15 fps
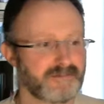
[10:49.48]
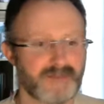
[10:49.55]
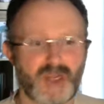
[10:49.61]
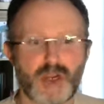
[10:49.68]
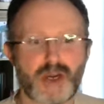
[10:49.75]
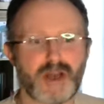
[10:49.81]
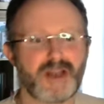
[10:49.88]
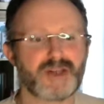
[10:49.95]

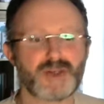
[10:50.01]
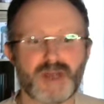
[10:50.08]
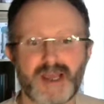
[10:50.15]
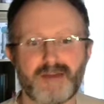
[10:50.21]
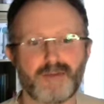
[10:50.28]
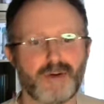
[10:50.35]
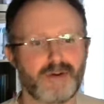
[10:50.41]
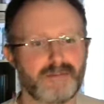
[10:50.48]
college
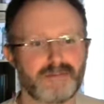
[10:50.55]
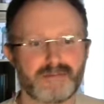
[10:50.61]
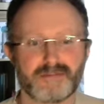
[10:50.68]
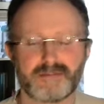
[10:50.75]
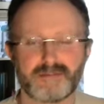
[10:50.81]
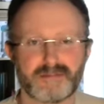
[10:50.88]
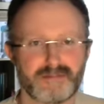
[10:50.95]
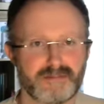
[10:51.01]
level
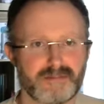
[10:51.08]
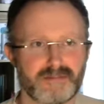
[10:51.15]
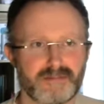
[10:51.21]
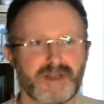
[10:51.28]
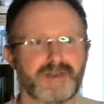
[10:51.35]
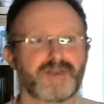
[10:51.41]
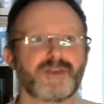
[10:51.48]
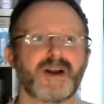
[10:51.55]

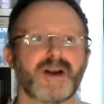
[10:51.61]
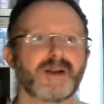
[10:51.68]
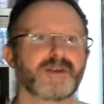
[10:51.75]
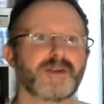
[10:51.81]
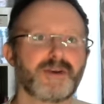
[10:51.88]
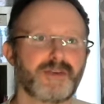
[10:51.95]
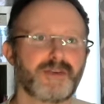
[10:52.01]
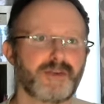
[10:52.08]

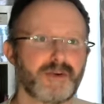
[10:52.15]
instructors